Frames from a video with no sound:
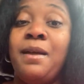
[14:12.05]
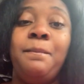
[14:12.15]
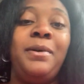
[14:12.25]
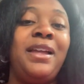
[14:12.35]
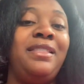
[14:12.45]

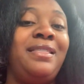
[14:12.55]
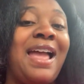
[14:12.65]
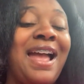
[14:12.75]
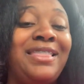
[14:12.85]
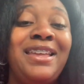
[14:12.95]
But
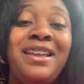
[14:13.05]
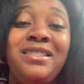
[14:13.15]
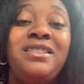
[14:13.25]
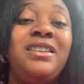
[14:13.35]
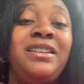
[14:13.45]
at the
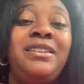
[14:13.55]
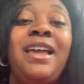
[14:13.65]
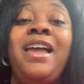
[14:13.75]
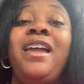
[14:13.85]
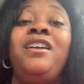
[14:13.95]
end of the
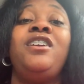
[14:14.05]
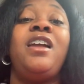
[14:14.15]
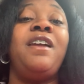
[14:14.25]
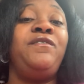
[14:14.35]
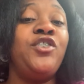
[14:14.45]
day,
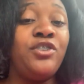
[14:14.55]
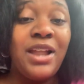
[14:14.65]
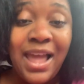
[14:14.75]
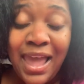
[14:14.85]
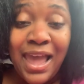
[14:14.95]
if you're
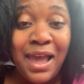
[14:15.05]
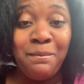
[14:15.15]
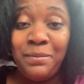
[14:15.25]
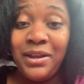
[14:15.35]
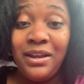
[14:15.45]
not
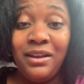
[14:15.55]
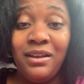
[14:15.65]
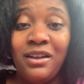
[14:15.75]
happy,